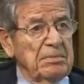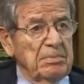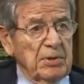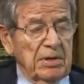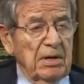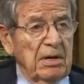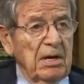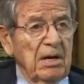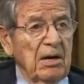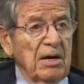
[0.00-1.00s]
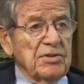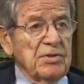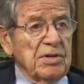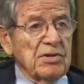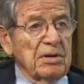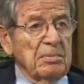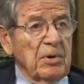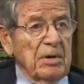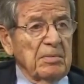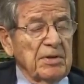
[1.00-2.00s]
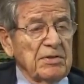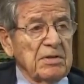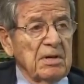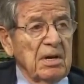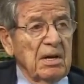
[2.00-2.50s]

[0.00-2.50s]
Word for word: input on judicial appointments,